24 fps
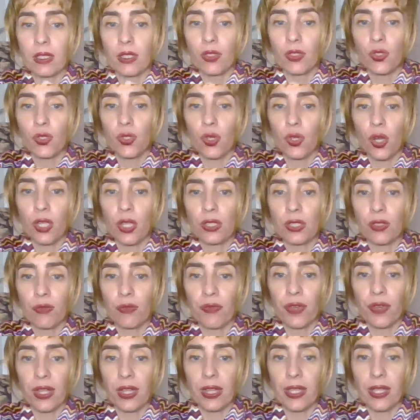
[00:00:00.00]
choice of
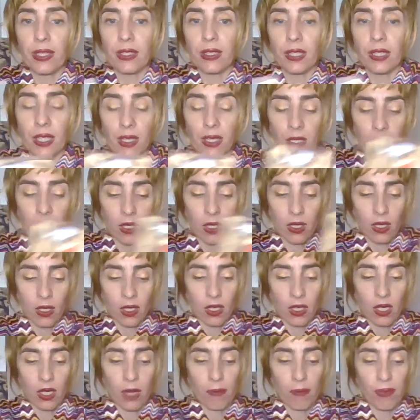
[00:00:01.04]
releasing
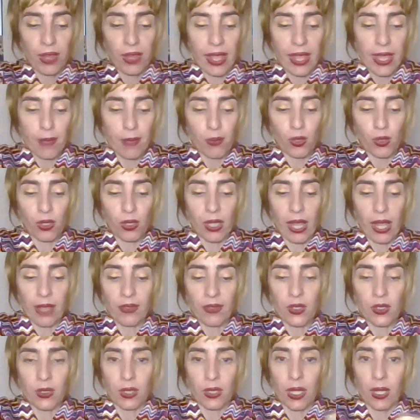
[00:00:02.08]
a playboy
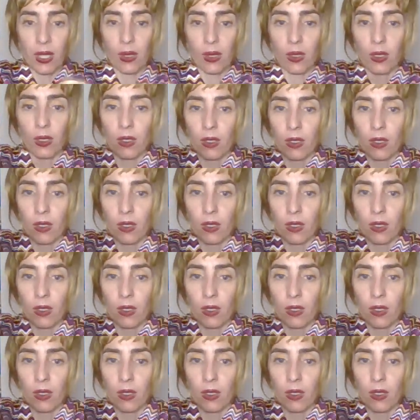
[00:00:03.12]
lifestyle.